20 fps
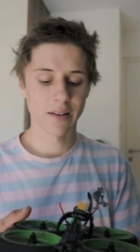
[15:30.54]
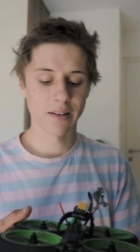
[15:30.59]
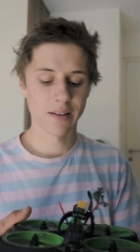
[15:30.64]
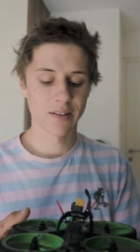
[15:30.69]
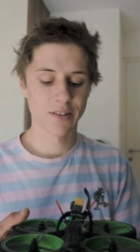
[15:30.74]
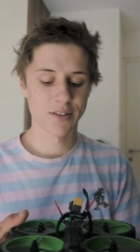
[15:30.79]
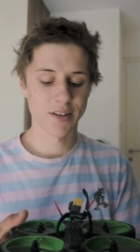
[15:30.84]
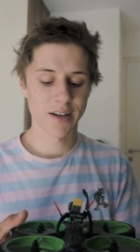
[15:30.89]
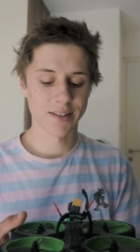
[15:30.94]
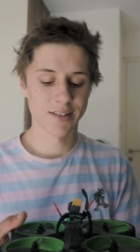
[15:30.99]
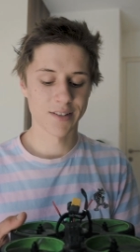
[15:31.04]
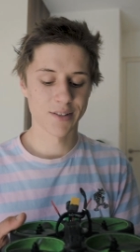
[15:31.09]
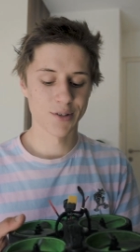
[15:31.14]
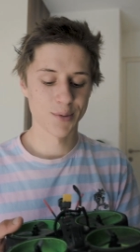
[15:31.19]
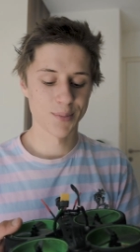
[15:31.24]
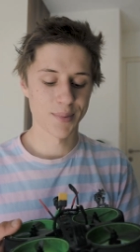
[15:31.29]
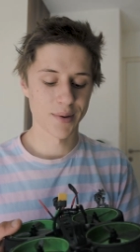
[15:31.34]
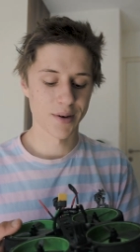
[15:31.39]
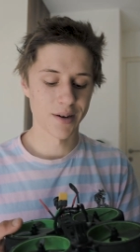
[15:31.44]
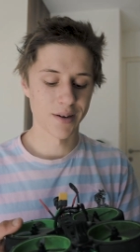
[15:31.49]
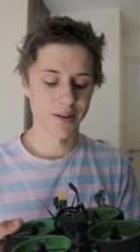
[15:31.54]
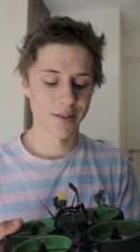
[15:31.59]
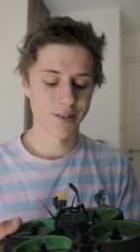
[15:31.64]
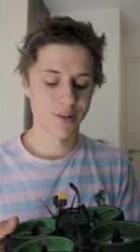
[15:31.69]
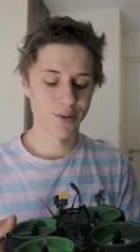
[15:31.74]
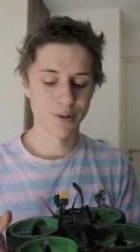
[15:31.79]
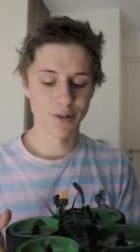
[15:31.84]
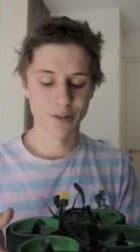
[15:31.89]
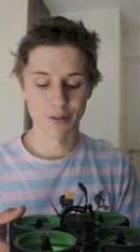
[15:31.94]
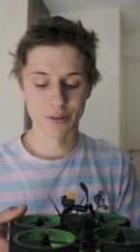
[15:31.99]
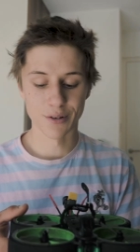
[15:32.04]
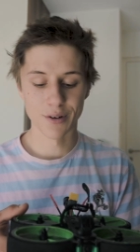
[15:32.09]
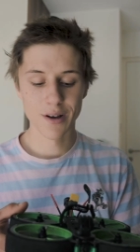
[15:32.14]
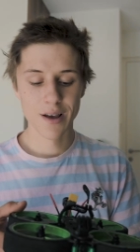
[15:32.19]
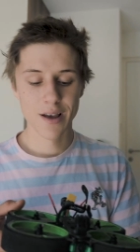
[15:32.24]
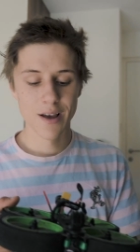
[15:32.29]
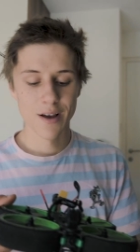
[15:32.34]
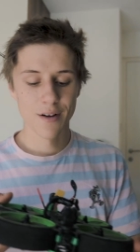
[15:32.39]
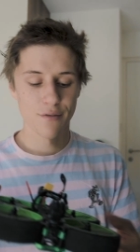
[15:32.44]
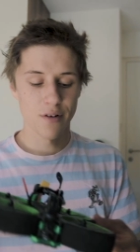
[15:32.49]
It is just super cool to
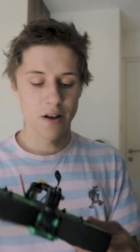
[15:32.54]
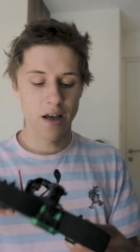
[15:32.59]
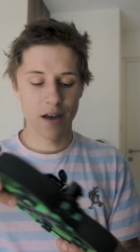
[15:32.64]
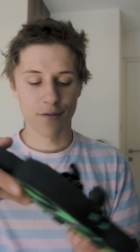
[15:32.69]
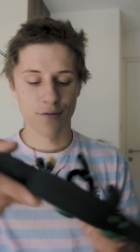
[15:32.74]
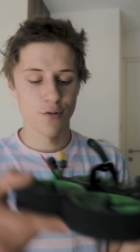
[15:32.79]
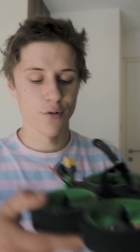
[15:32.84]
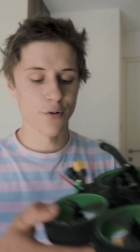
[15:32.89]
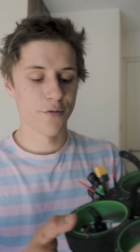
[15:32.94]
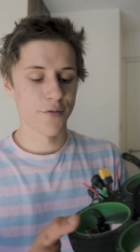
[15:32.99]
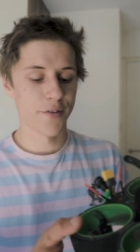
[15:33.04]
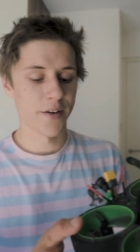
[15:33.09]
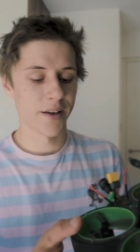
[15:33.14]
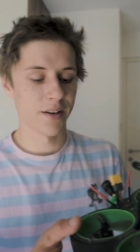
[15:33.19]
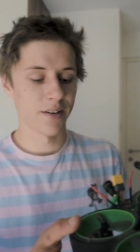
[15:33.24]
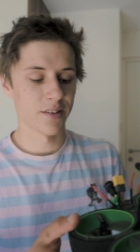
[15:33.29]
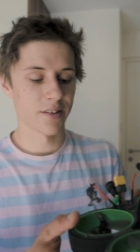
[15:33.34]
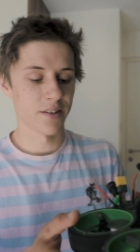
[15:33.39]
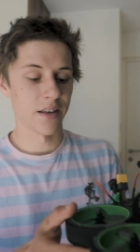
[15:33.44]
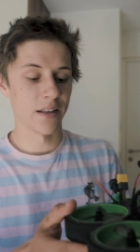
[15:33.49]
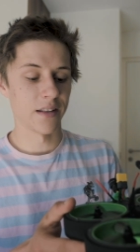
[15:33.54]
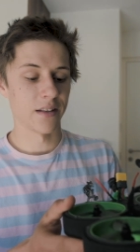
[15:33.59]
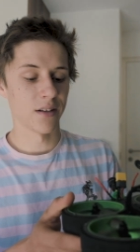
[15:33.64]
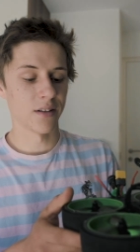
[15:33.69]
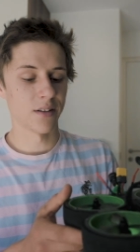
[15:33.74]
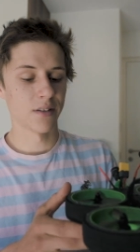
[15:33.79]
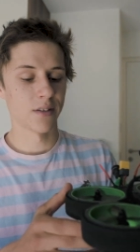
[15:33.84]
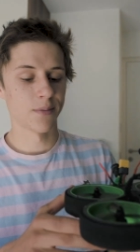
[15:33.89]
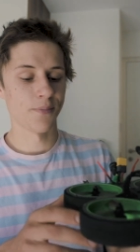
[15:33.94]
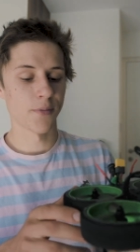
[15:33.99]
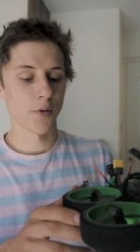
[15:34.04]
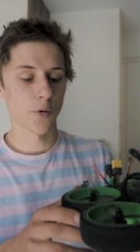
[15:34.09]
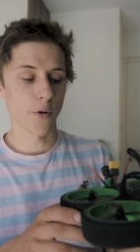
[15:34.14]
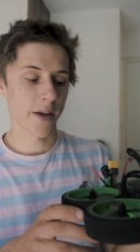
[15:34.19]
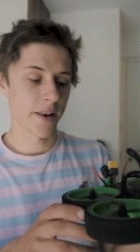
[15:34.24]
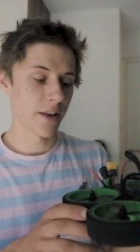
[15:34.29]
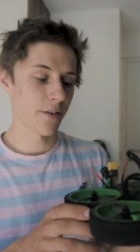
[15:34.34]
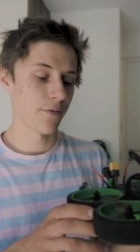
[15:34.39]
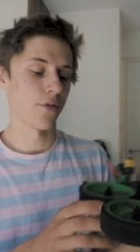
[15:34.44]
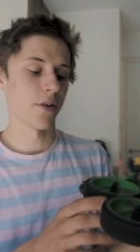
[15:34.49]
fly through things and it's
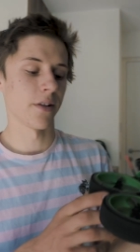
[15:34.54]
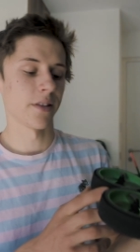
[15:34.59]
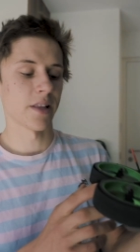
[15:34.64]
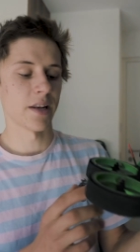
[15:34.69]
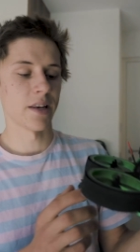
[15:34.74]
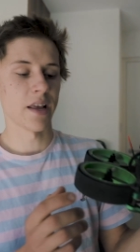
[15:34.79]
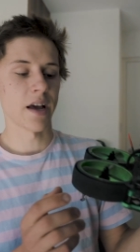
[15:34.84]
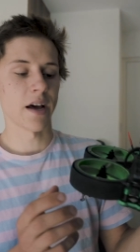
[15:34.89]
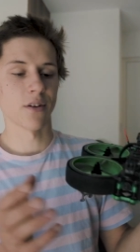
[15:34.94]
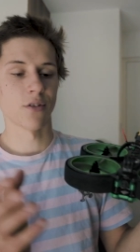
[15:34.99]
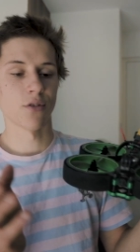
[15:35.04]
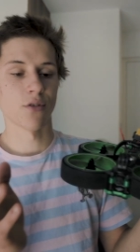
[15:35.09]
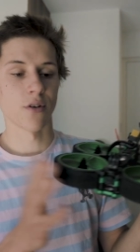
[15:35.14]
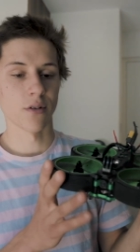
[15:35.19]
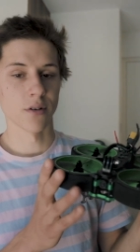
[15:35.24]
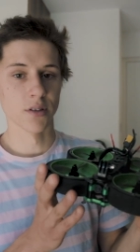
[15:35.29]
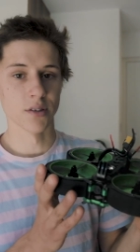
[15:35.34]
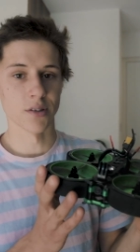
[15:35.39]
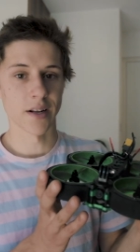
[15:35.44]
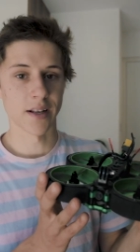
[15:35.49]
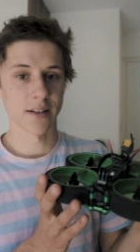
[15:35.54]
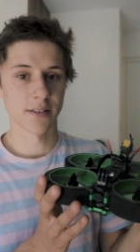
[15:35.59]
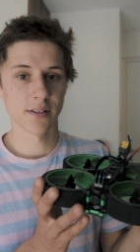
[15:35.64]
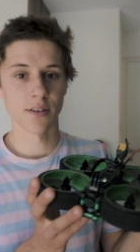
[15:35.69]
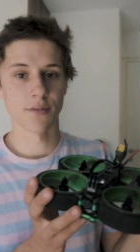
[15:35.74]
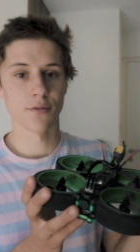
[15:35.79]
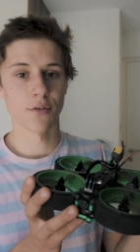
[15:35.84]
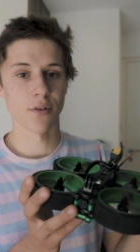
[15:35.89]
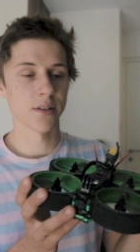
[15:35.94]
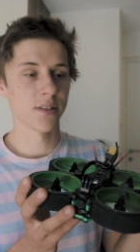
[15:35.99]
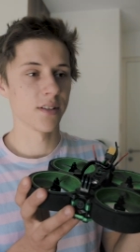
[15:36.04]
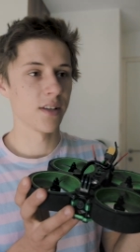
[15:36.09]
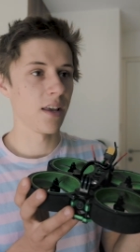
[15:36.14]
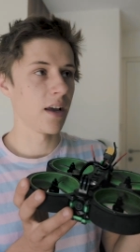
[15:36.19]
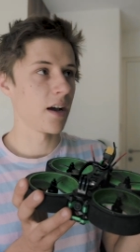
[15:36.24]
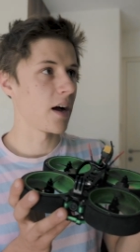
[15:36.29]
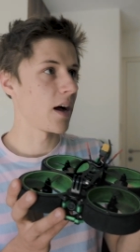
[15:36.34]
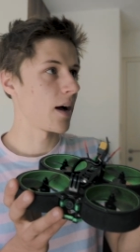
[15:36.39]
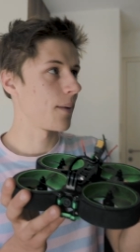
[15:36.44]
way different than the other drone. So that's the first gear